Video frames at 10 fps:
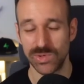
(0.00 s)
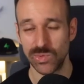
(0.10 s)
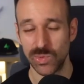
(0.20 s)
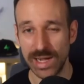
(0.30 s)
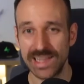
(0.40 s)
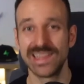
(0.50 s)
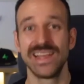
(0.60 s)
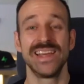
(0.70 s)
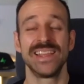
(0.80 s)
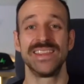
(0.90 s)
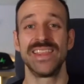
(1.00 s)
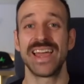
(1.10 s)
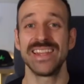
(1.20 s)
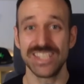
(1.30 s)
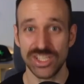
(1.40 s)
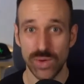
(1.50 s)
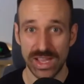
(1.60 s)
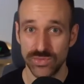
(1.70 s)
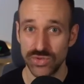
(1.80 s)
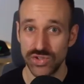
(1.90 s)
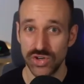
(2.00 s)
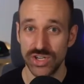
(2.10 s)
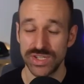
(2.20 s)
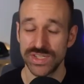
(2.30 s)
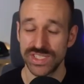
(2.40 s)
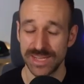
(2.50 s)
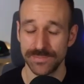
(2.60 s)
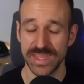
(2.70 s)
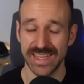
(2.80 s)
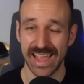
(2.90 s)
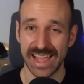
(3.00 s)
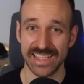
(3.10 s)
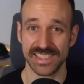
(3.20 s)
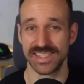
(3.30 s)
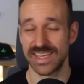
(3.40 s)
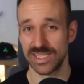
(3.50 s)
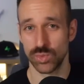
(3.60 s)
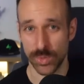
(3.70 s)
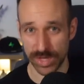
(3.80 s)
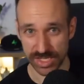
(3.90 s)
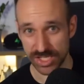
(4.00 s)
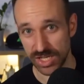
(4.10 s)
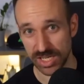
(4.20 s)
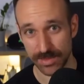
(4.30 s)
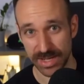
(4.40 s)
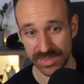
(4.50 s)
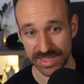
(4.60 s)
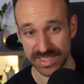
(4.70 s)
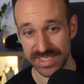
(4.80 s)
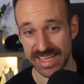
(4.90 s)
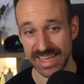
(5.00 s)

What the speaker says: Well, then you have to turn to something else. And that is what we're going to talk about in the second